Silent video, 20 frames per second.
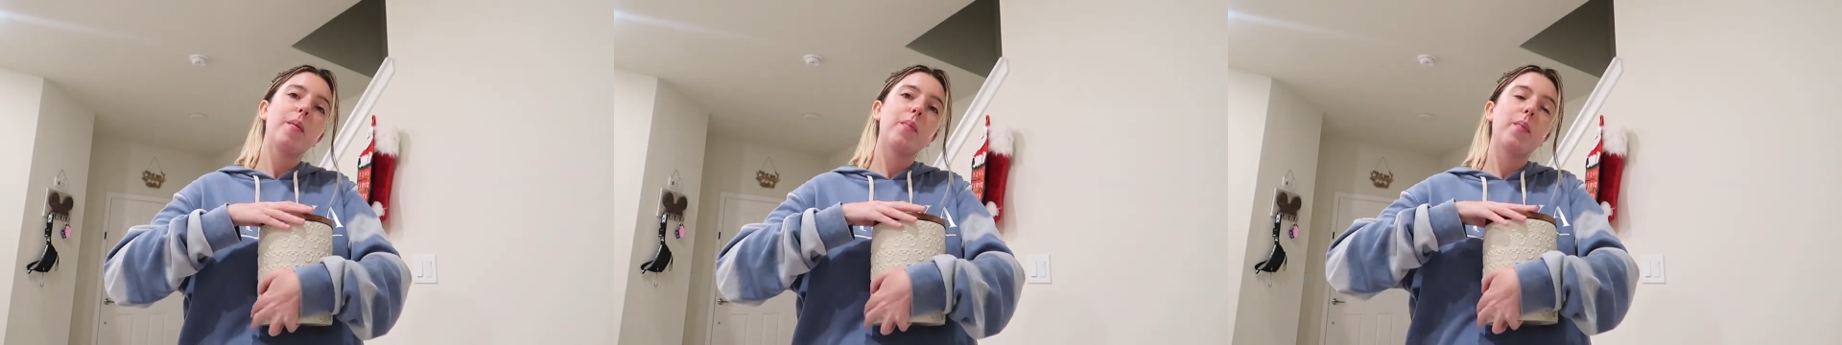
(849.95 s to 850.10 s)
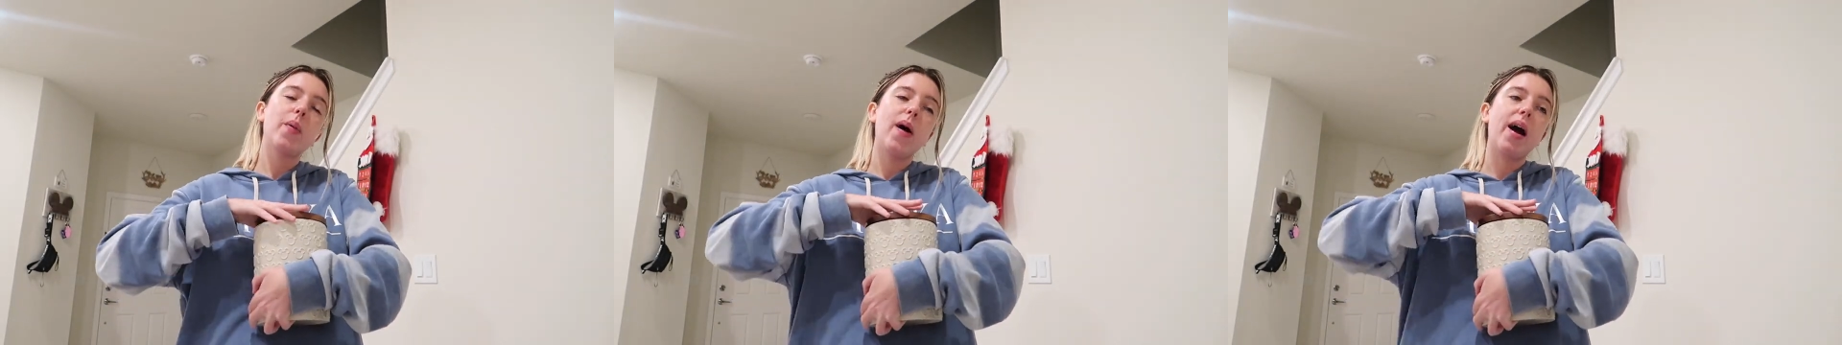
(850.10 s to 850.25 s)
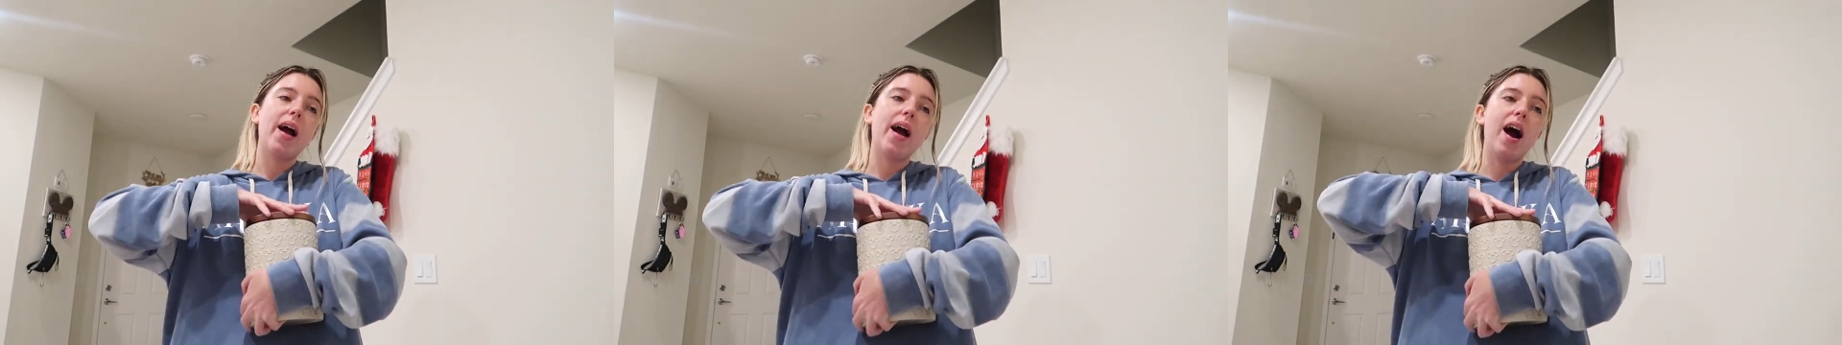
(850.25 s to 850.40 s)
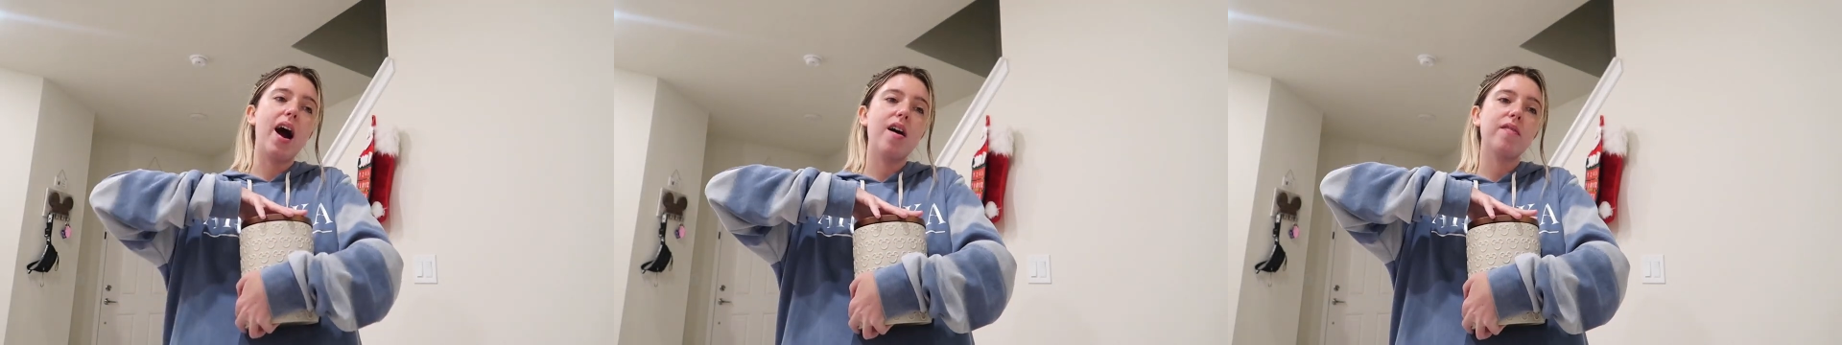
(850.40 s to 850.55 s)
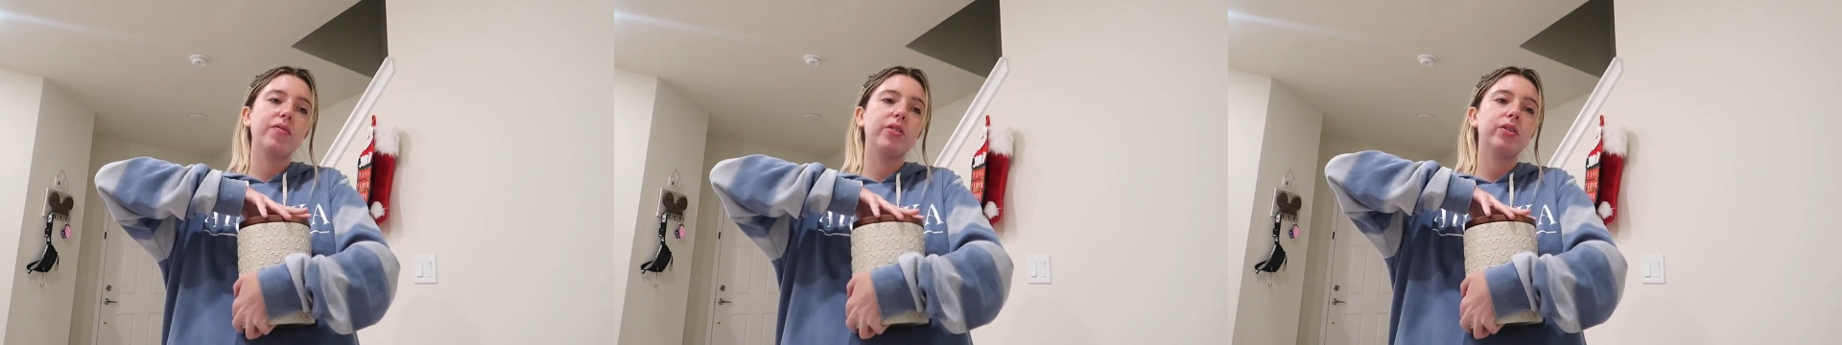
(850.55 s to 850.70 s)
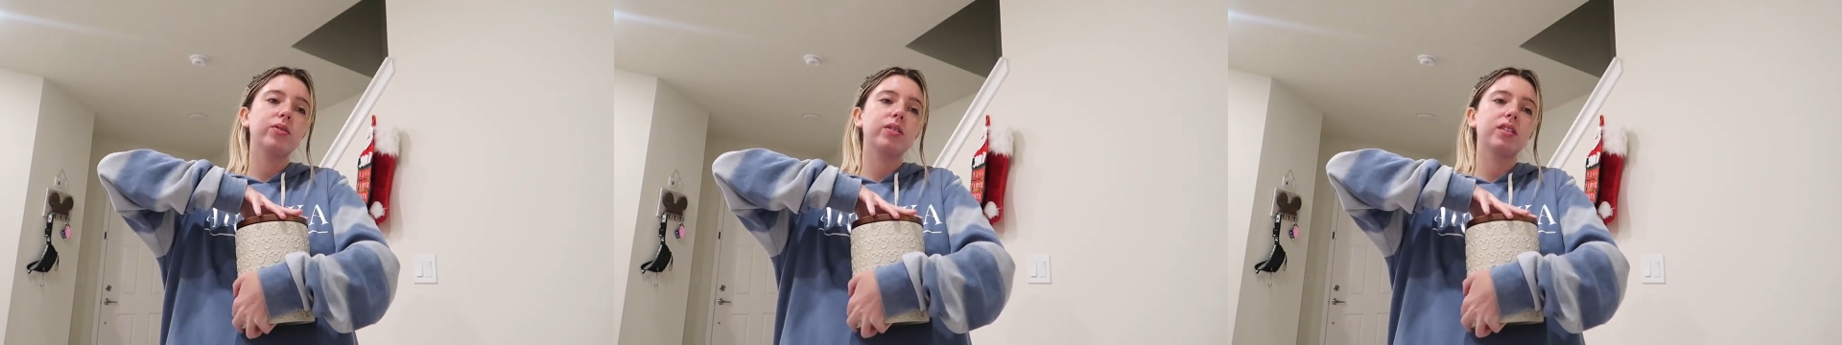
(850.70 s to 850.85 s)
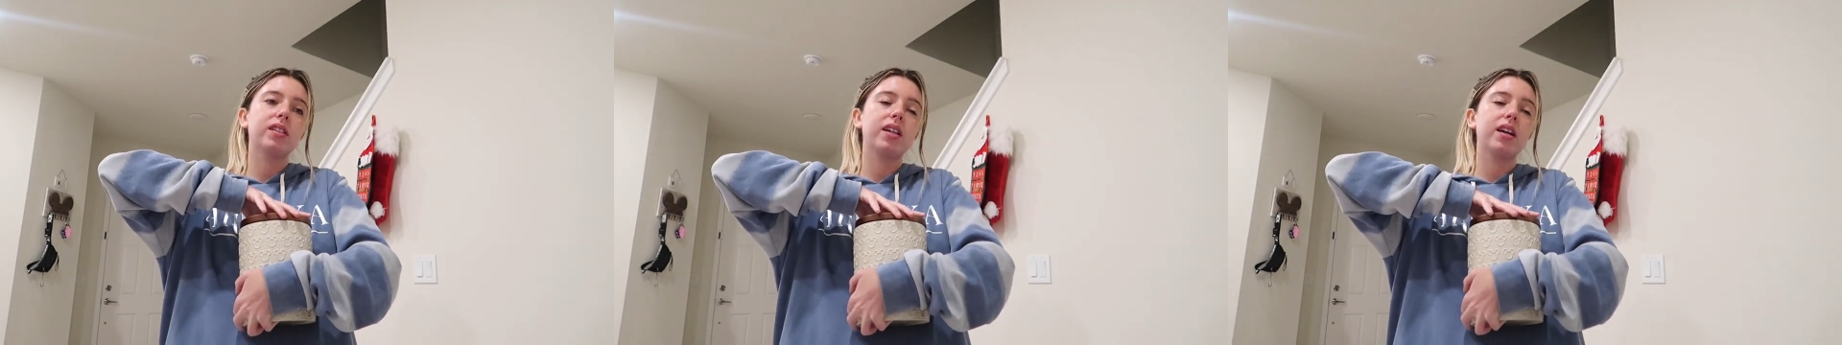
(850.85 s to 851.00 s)
but I have
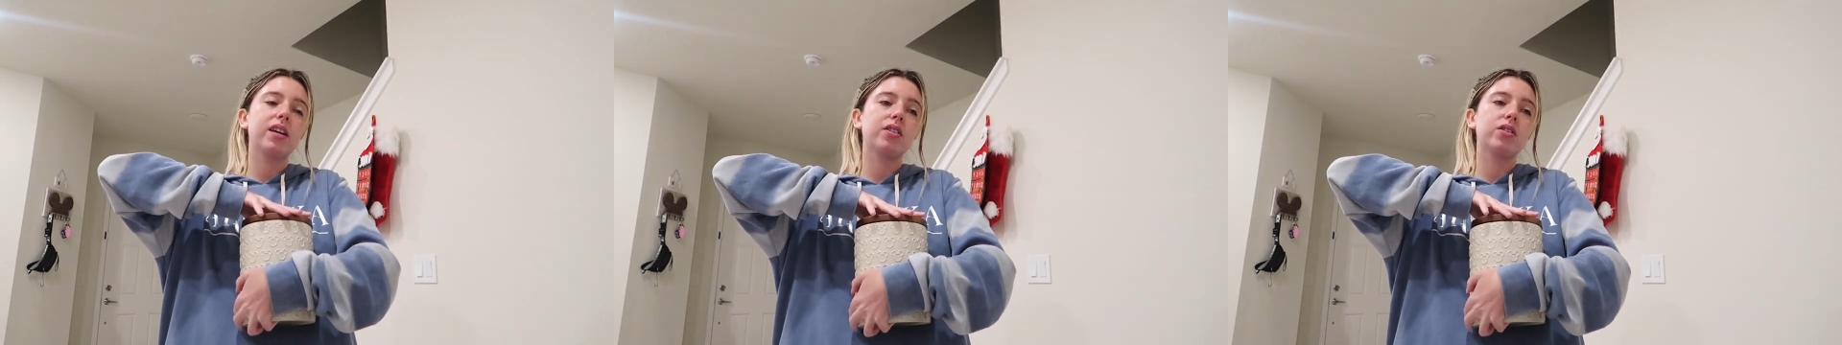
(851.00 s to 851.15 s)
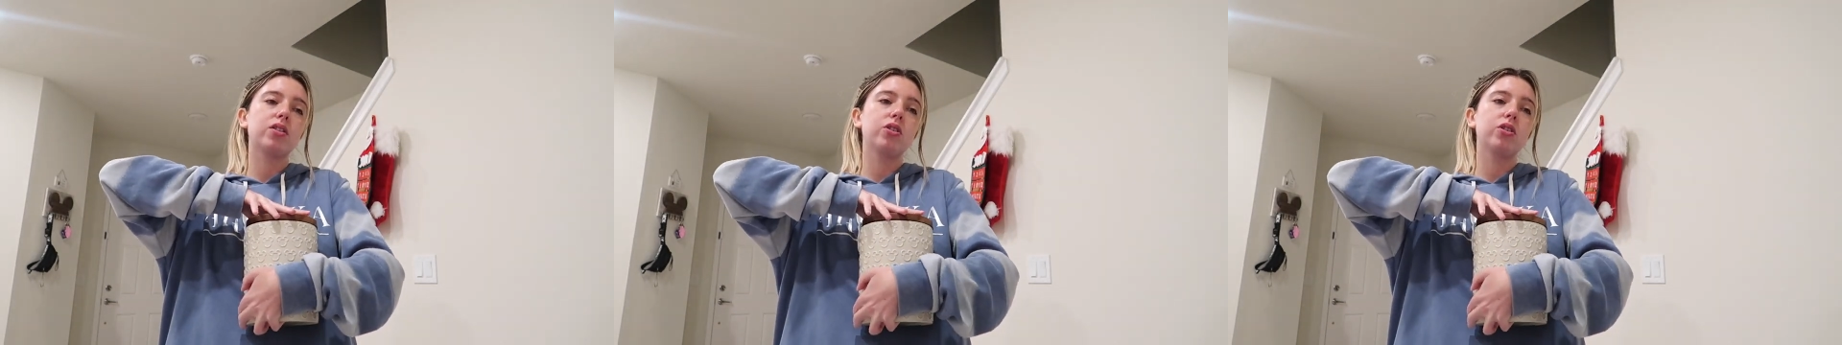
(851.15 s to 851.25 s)
used it as